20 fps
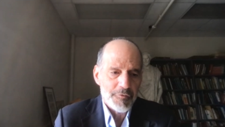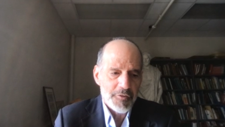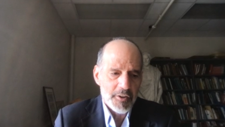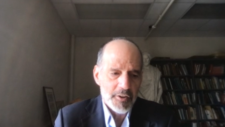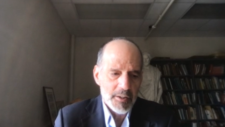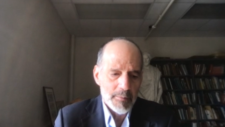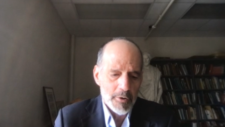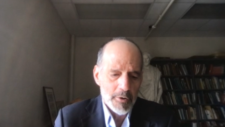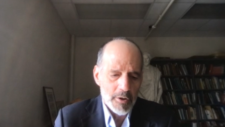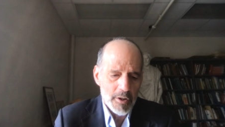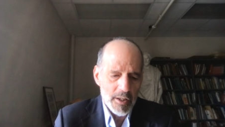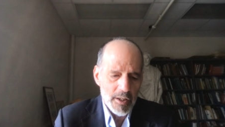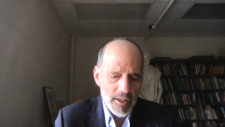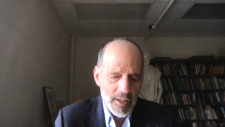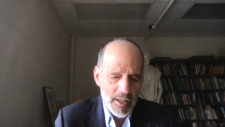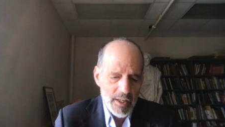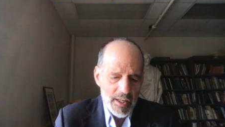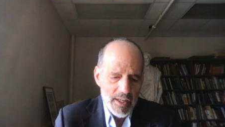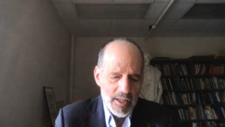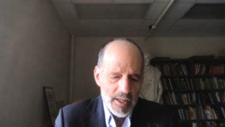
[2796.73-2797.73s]
Furthermore,
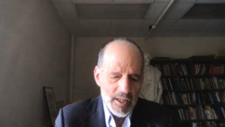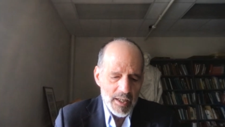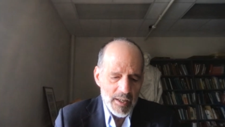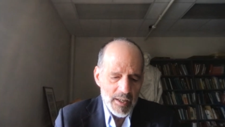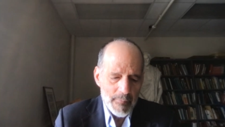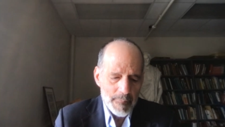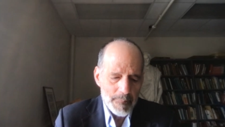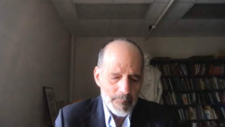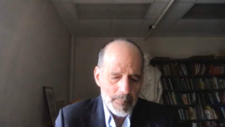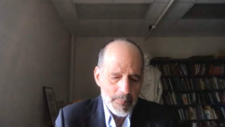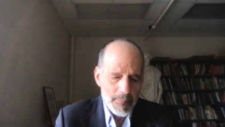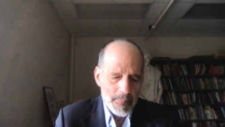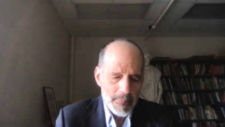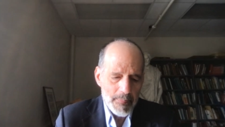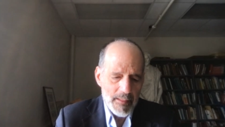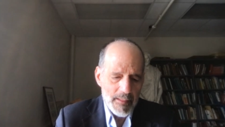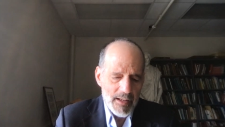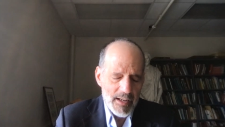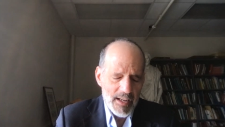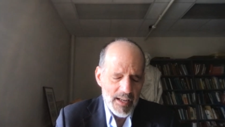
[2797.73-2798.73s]

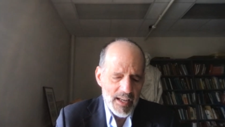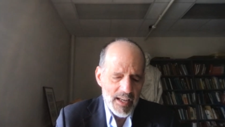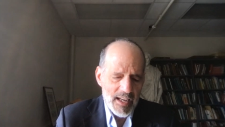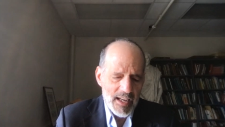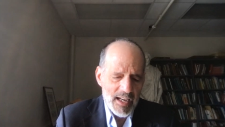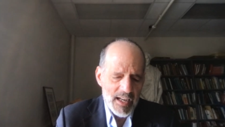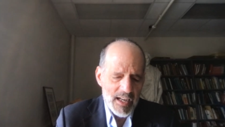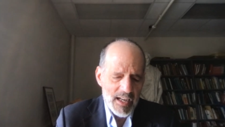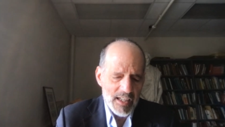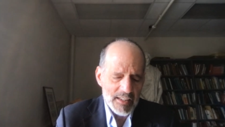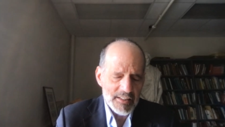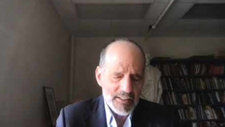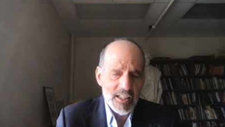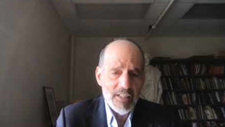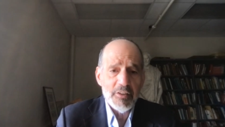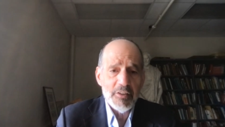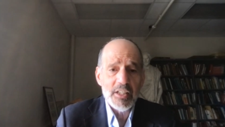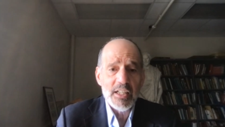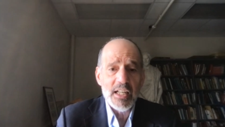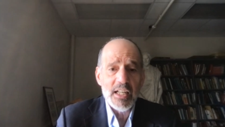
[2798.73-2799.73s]

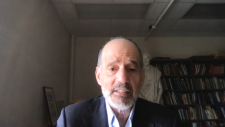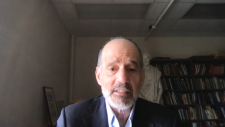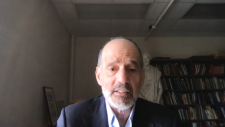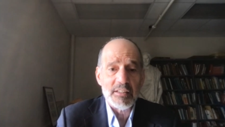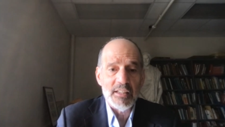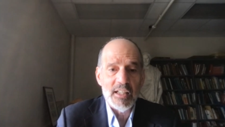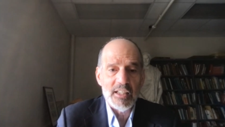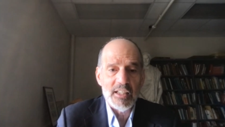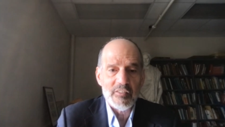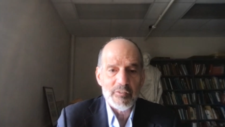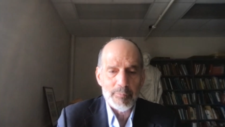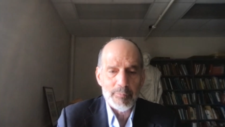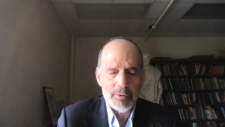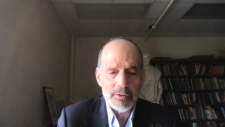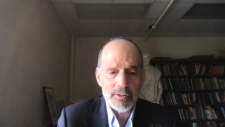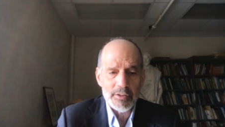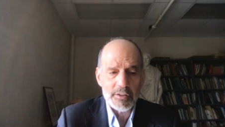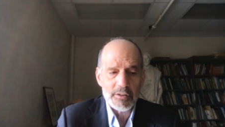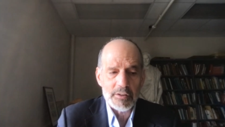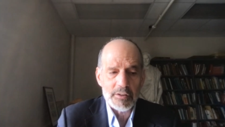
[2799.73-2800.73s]
Octavian has a lot of
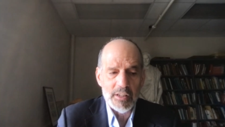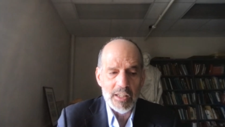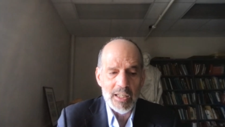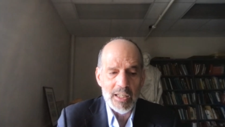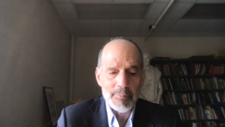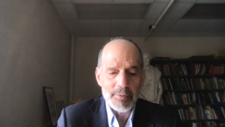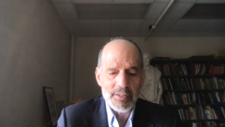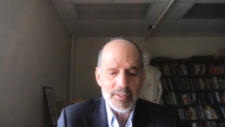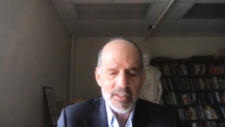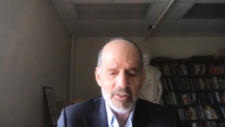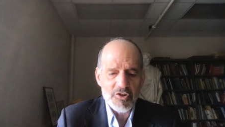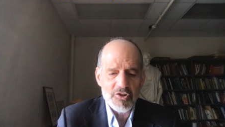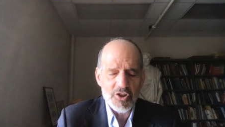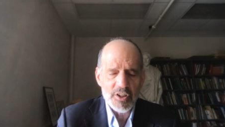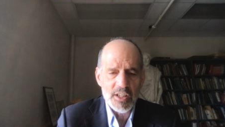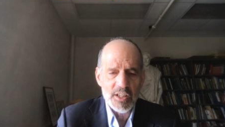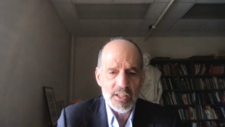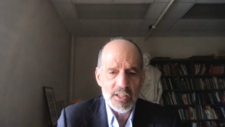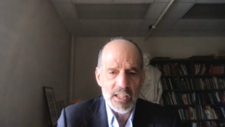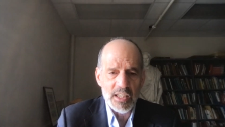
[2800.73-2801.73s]
political
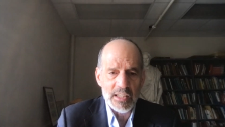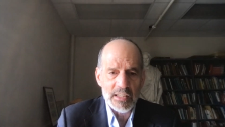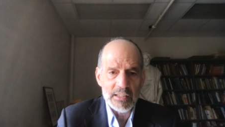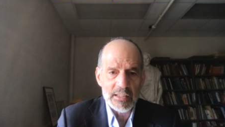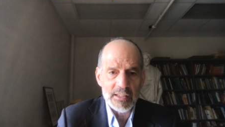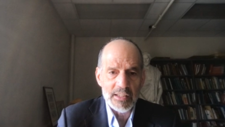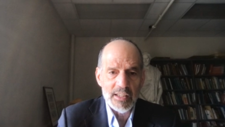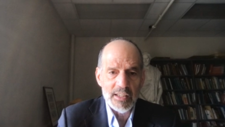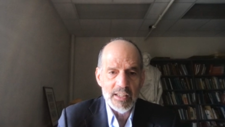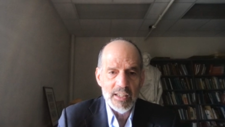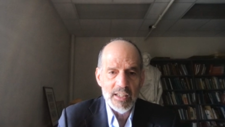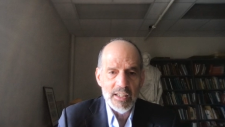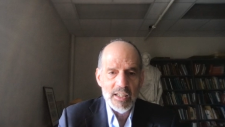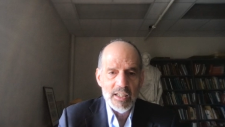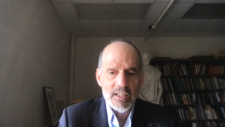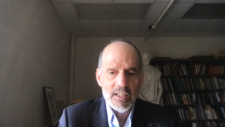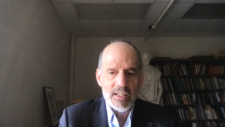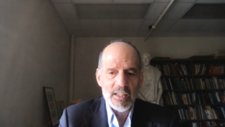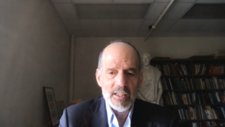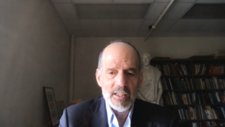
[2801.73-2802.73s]
opposition in Italy.
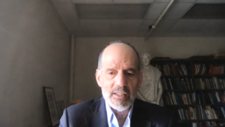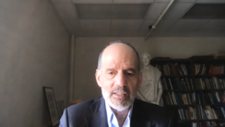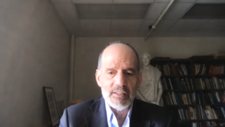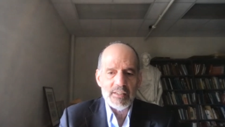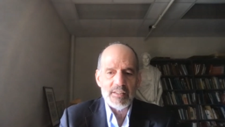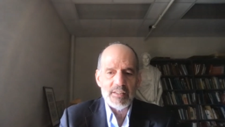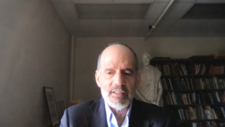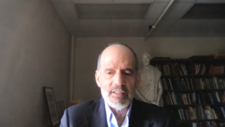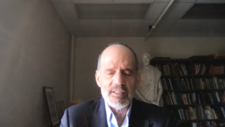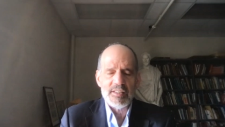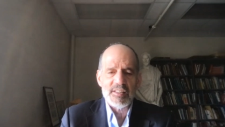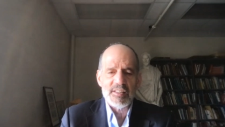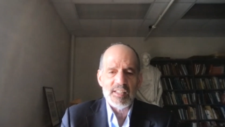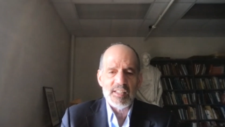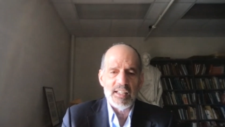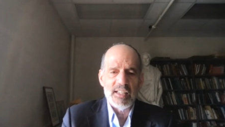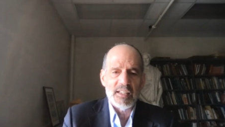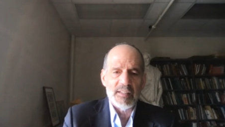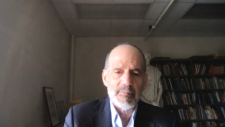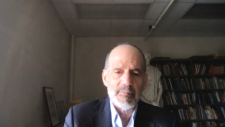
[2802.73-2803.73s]
The
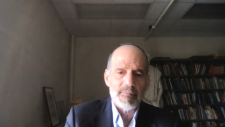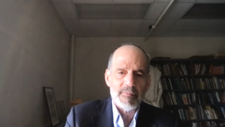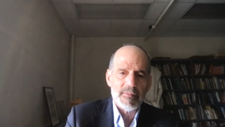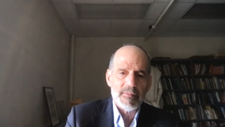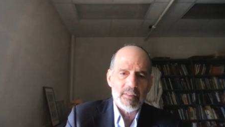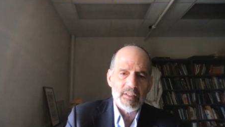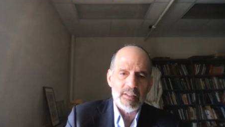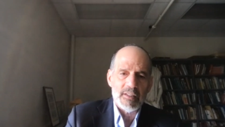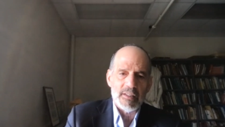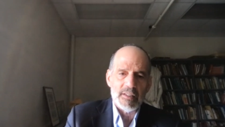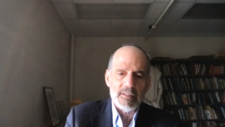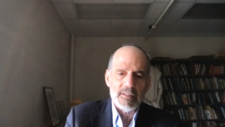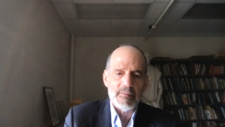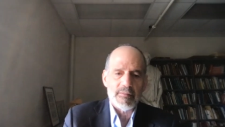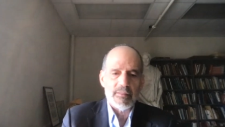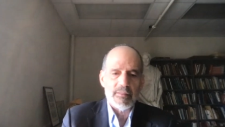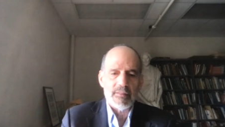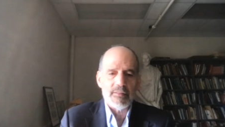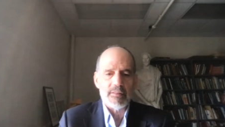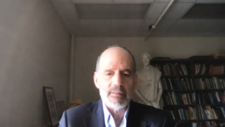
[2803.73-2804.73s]
Senate,
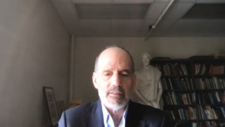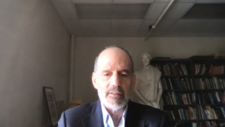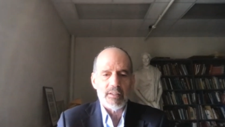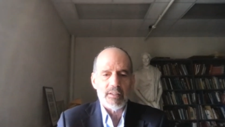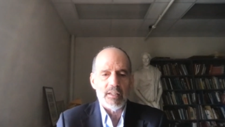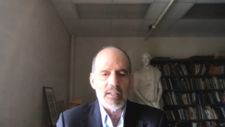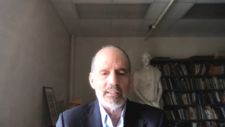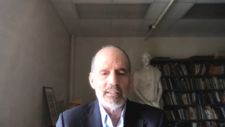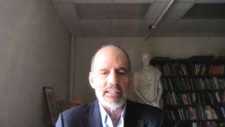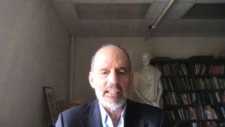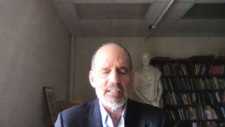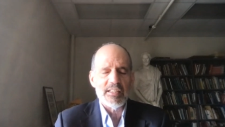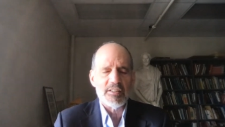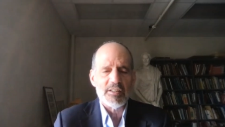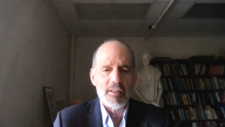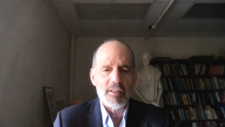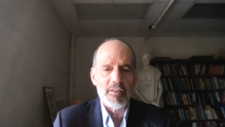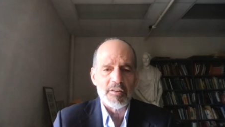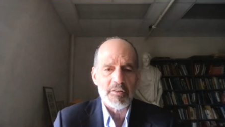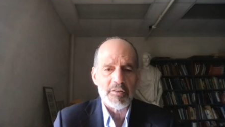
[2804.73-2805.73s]
at
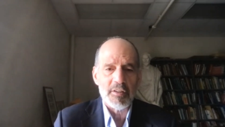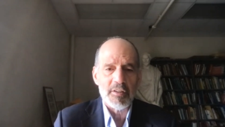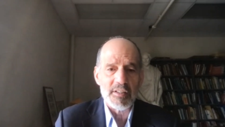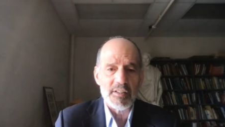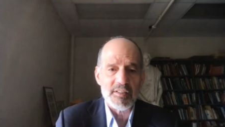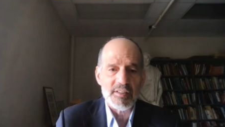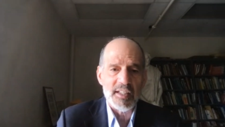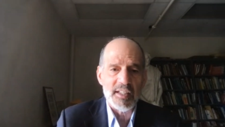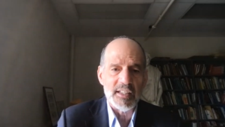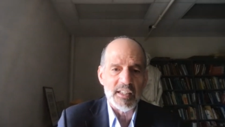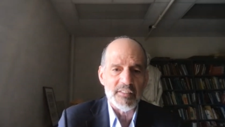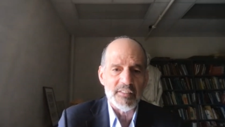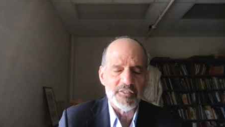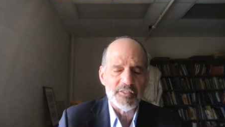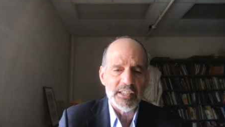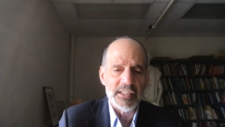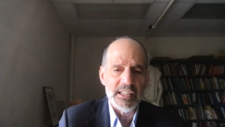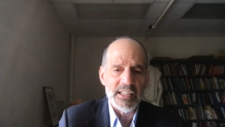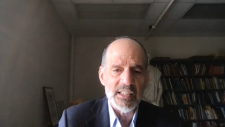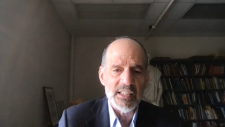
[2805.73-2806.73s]
least a third of the Senate
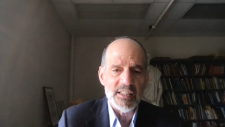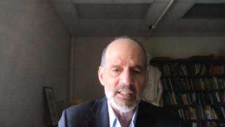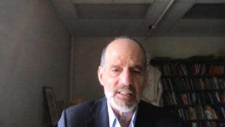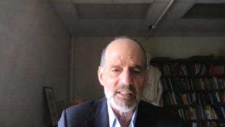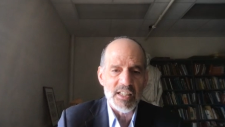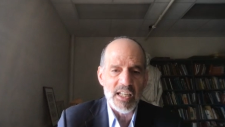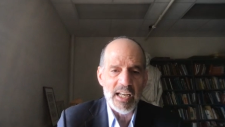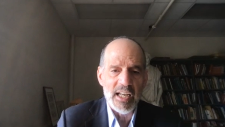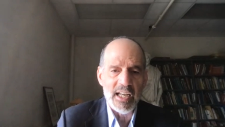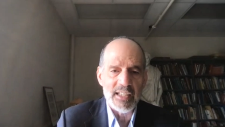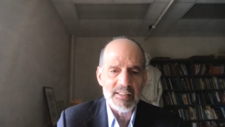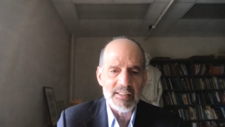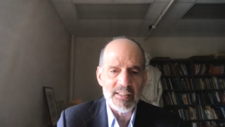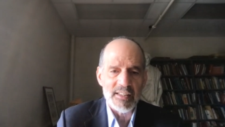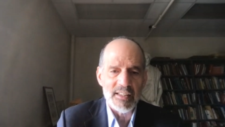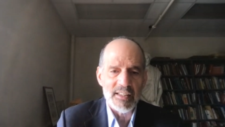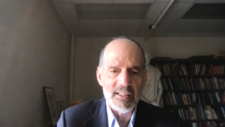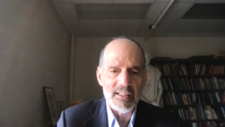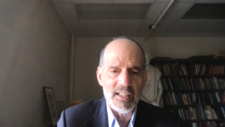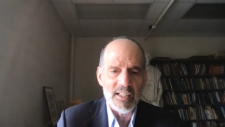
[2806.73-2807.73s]
flees to
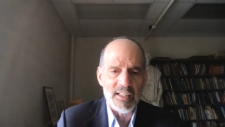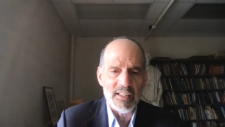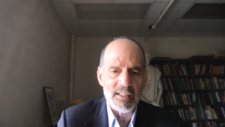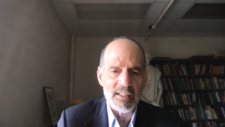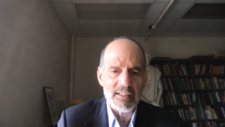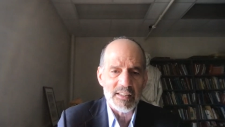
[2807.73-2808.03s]
Antony